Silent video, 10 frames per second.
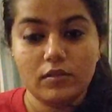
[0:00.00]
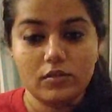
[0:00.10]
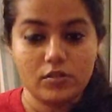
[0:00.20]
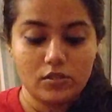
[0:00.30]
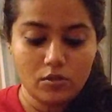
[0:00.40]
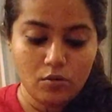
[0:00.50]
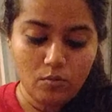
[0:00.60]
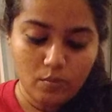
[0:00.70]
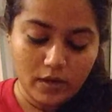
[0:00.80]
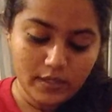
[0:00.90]
So,
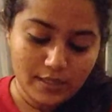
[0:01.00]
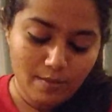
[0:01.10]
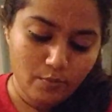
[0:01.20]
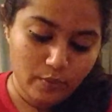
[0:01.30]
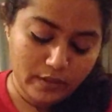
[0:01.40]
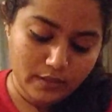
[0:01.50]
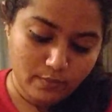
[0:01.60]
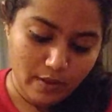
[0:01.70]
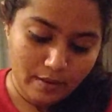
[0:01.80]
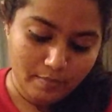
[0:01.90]
what is up with
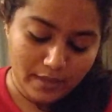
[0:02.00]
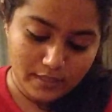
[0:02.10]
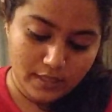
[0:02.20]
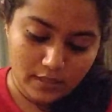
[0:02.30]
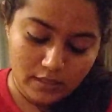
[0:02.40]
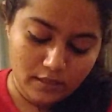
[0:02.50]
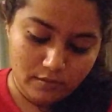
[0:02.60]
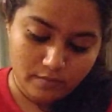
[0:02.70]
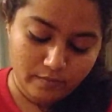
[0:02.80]
Divine Masculine?